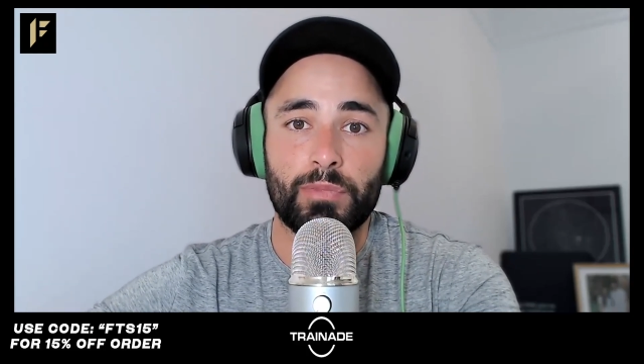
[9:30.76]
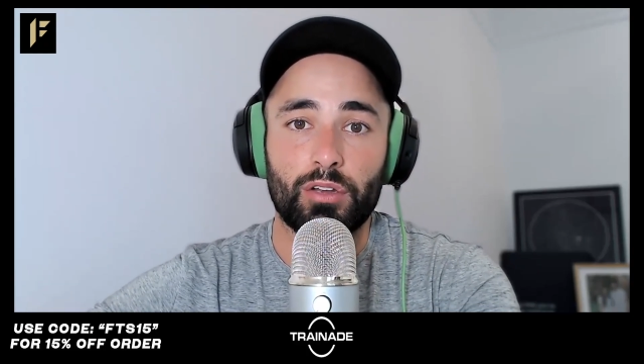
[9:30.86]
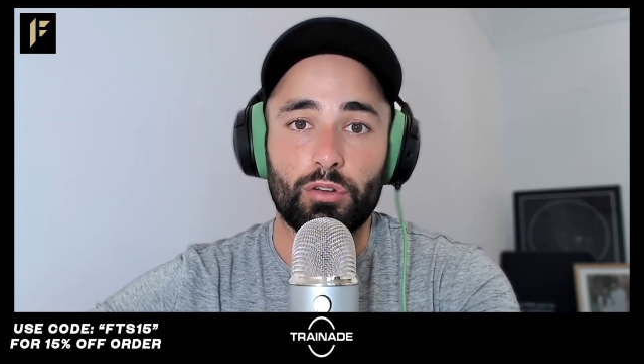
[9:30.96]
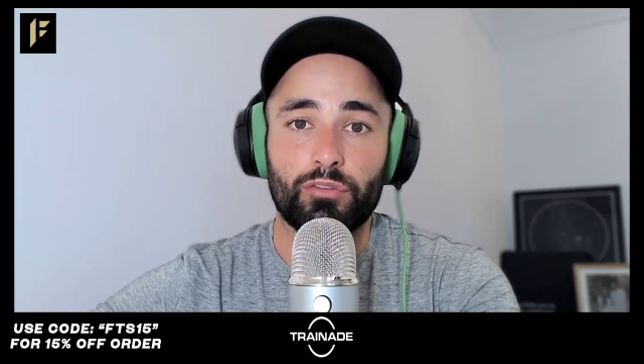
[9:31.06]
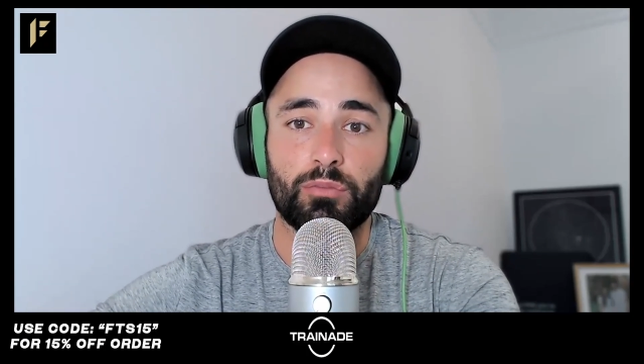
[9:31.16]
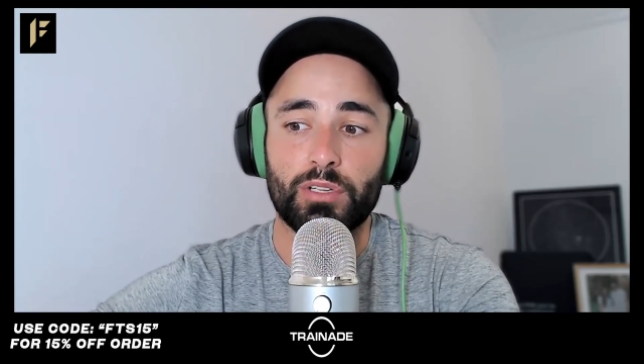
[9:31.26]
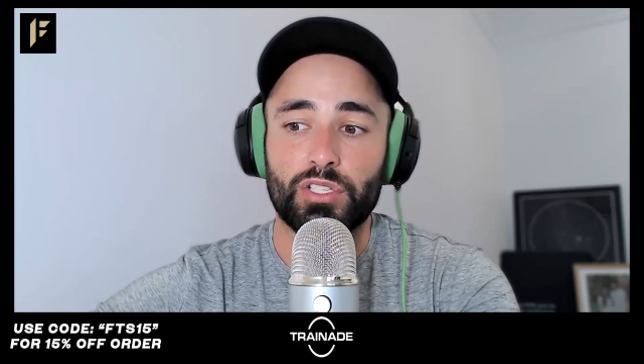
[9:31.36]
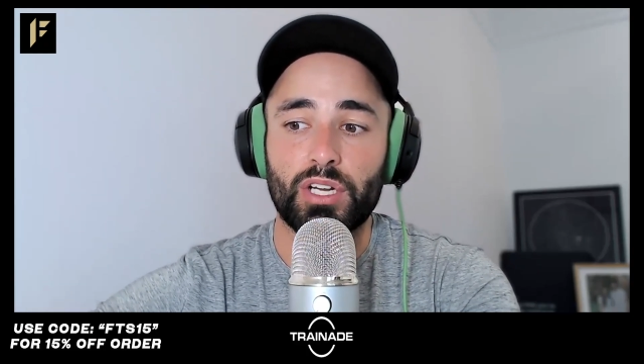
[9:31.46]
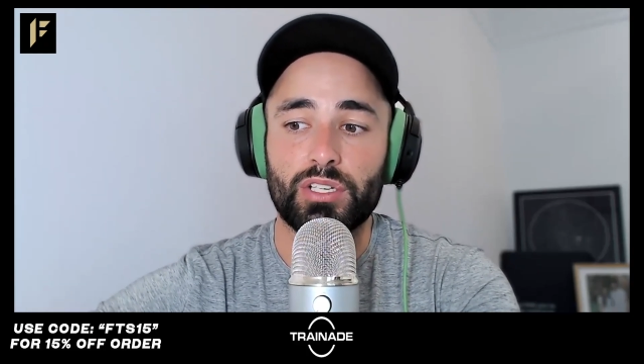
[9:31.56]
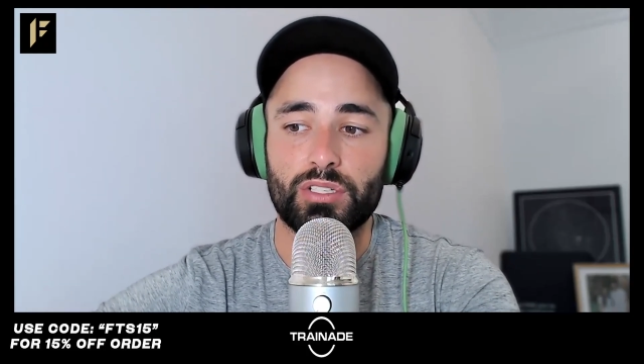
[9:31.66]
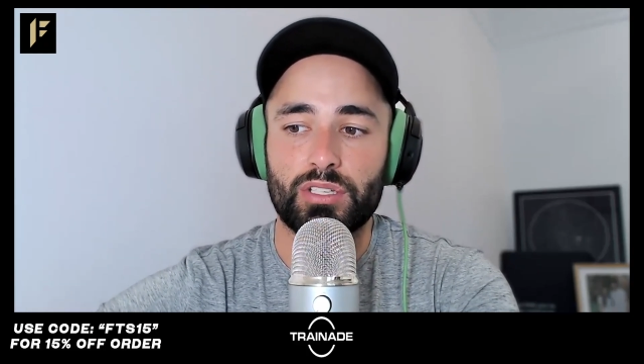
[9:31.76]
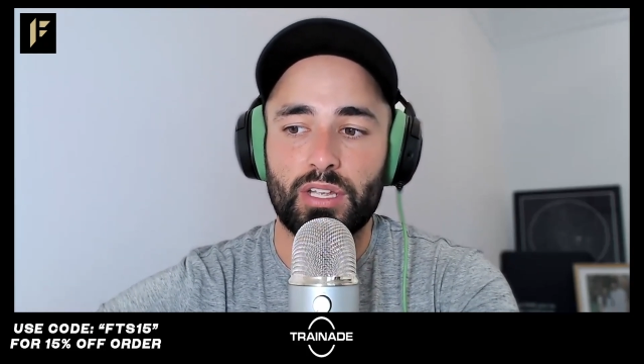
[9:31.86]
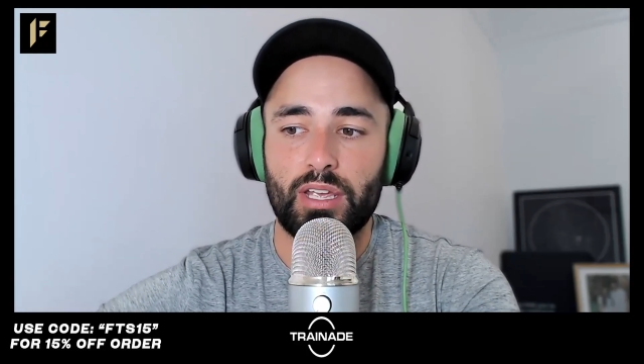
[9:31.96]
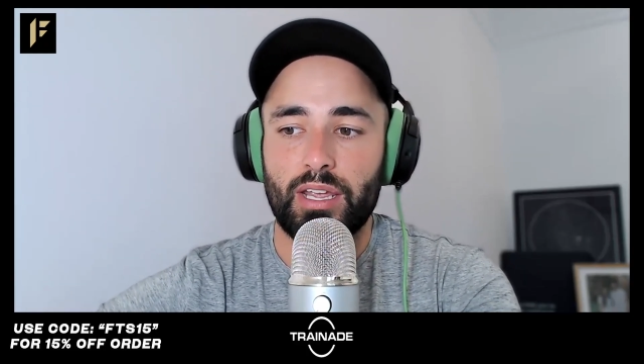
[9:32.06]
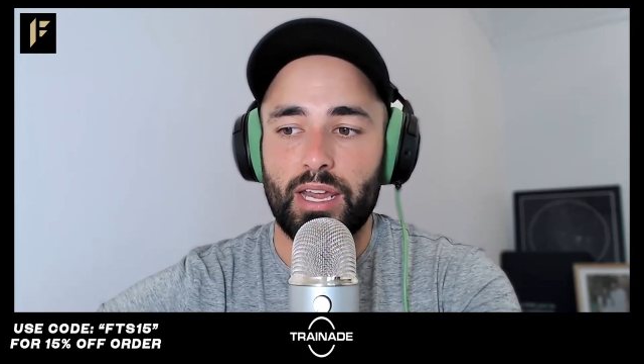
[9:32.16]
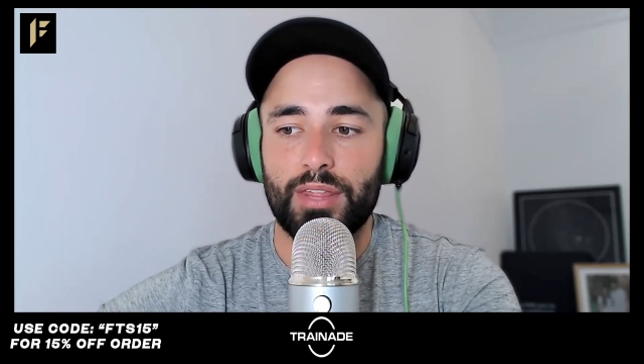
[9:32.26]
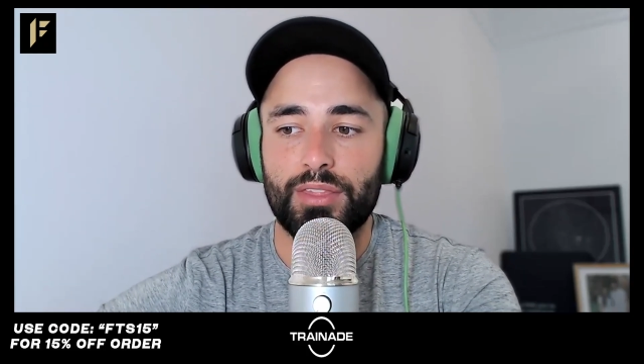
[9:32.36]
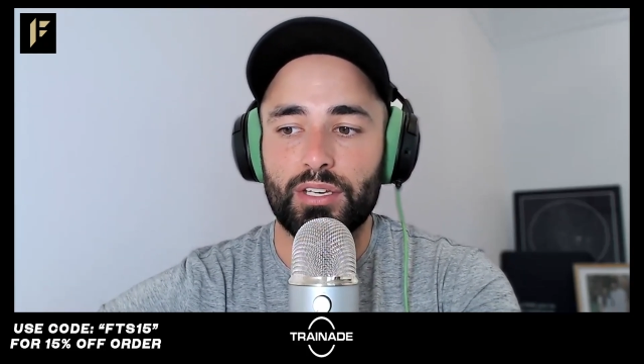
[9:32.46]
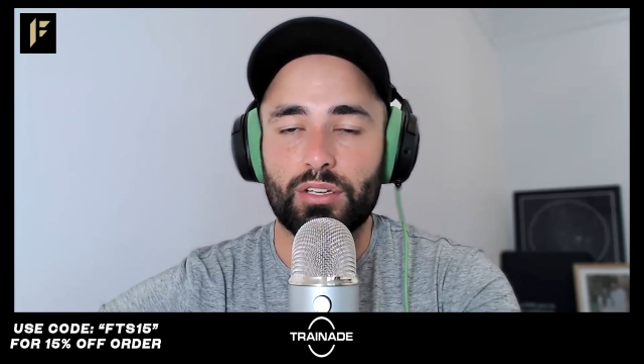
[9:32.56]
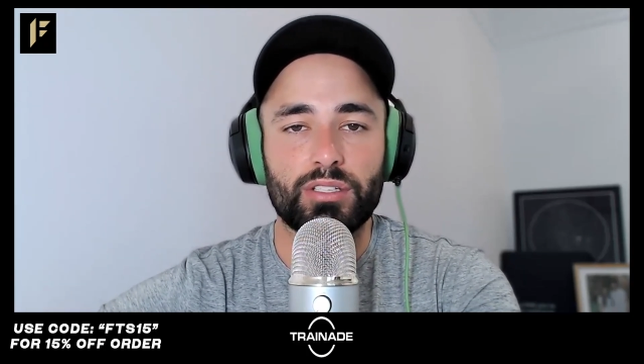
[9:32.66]
nod from the judges, and
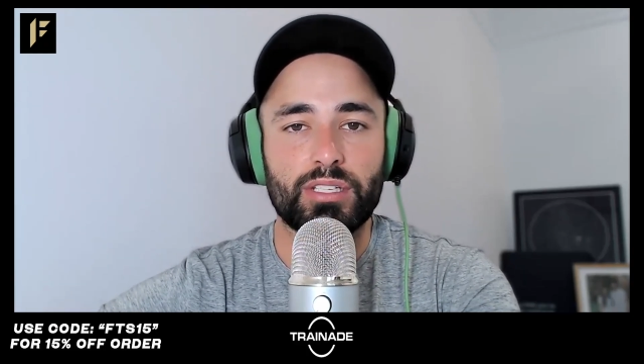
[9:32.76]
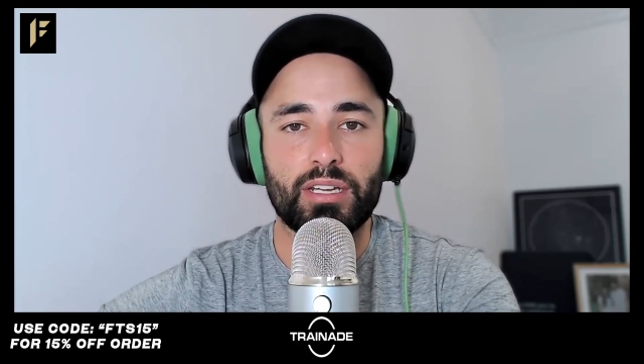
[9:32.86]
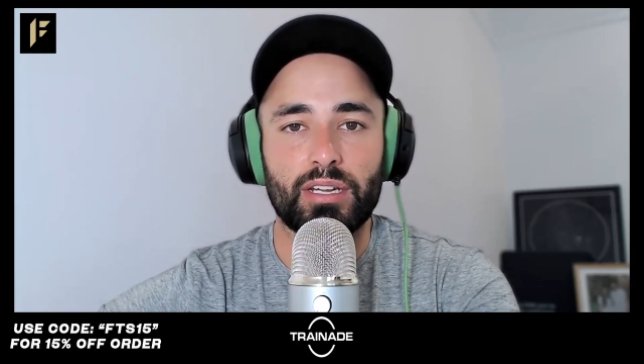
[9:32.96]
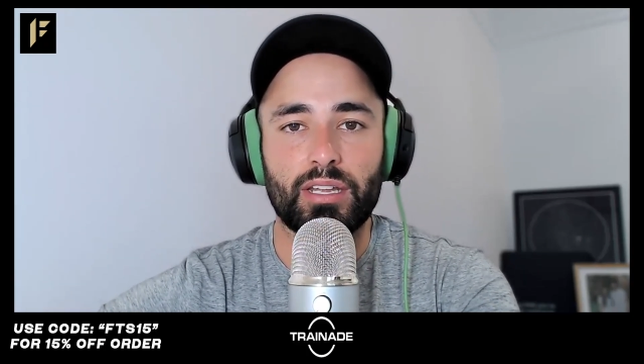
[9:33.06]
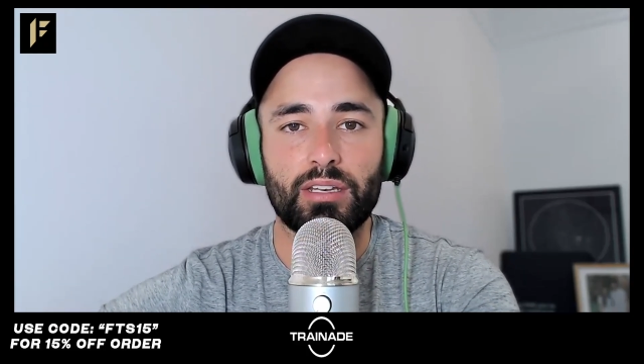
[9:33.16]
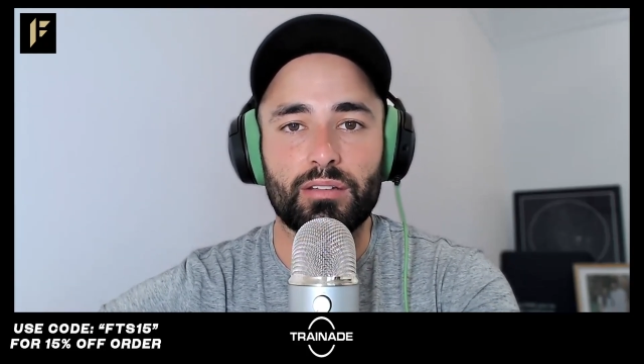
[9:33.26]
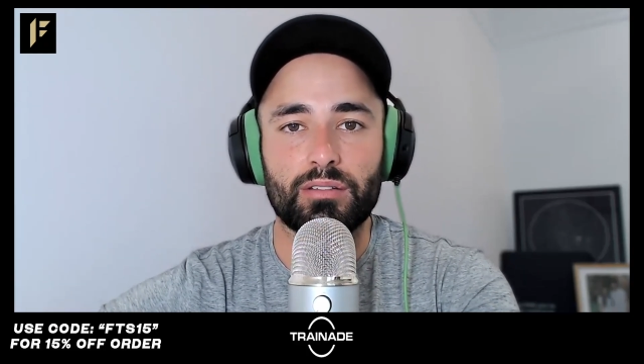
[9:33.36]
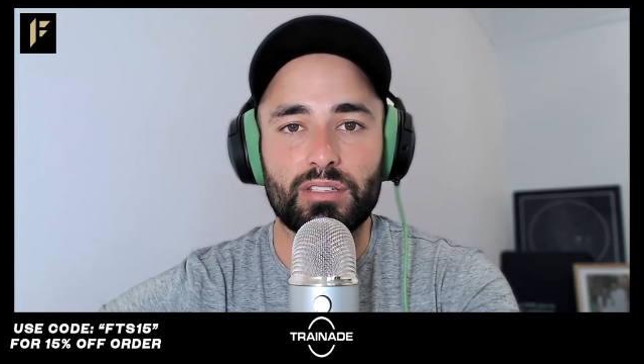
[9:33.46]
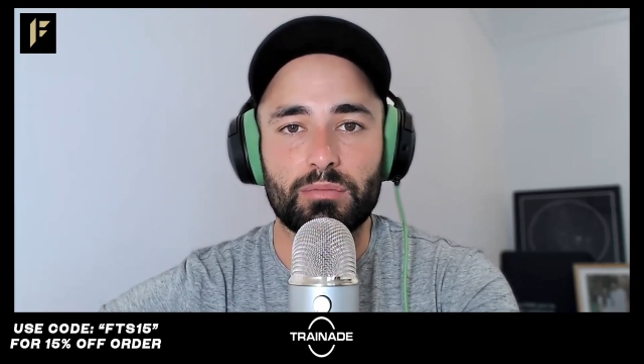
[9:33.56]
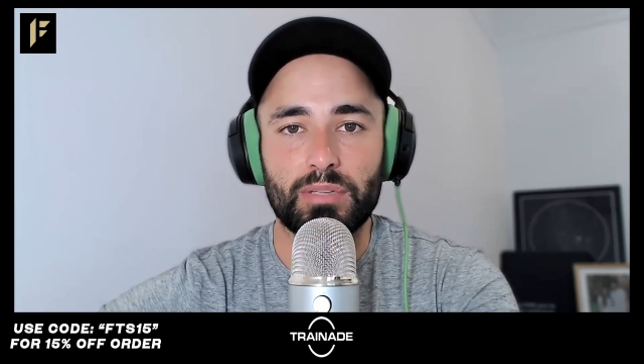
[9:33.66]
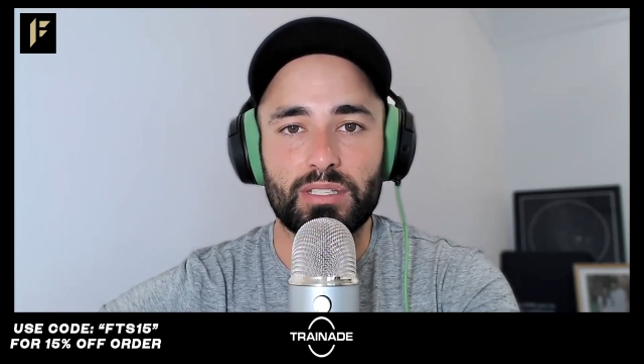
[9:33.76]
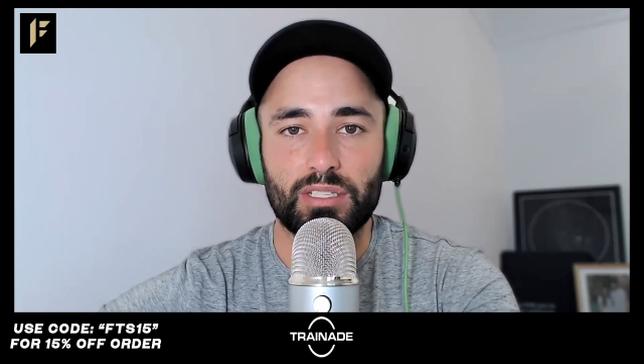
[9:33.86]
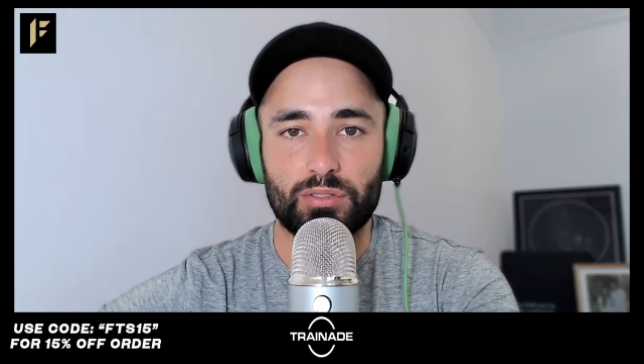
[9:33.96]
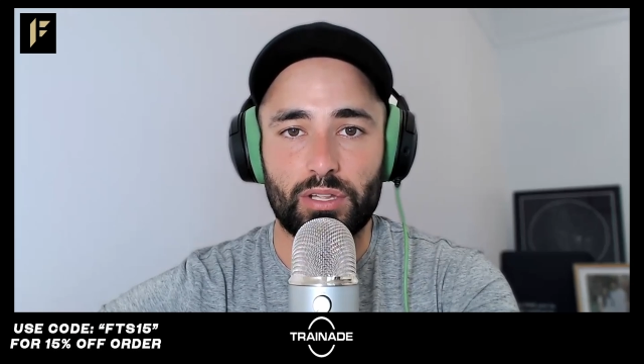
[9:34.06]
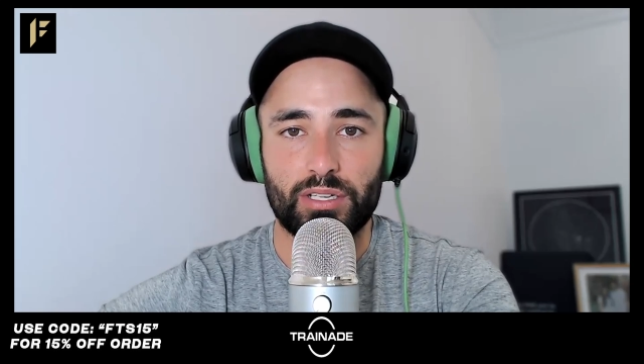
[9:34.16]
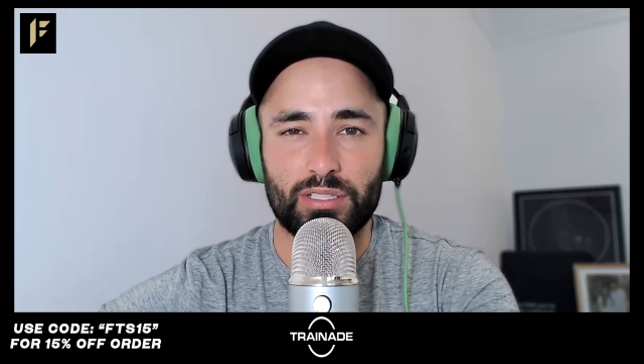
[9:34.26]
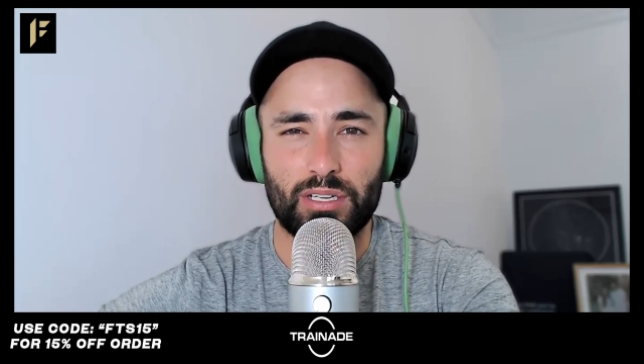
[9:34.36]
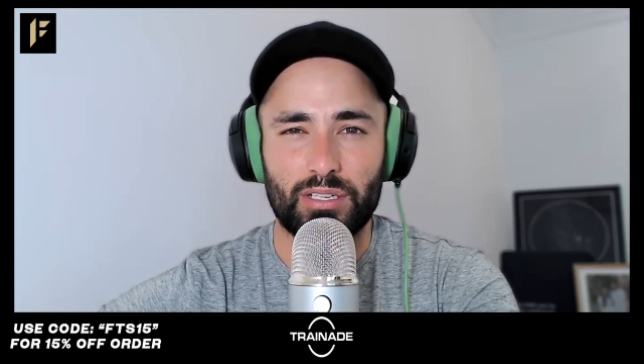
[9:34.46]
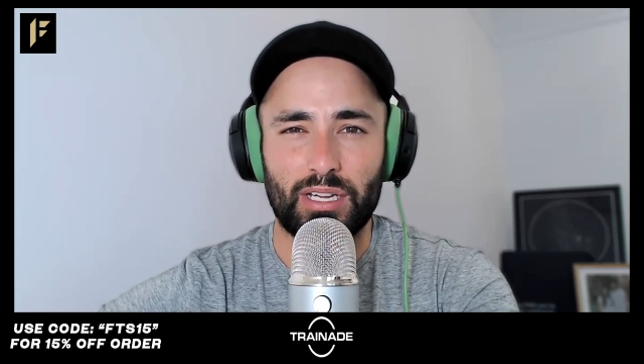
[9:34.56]
then goes out and submits Israel Adesanya.